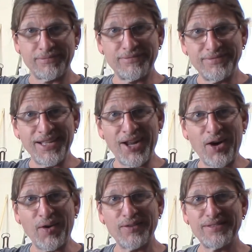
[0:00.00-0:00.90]
You
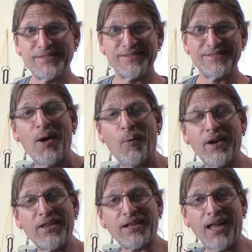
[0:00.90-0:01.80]
know, one
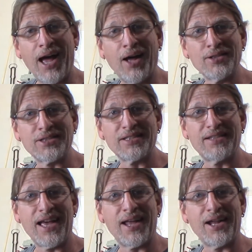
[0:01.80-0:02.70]
of the clowns
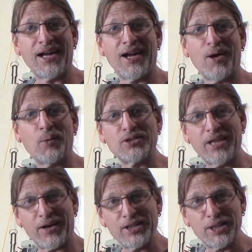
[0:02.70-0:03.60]
that was
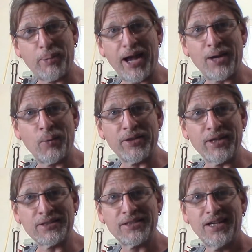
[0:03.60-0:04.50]
there in Japan with
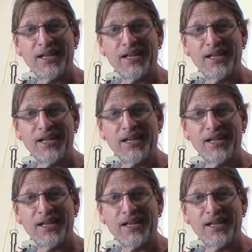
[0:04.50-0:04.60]
us,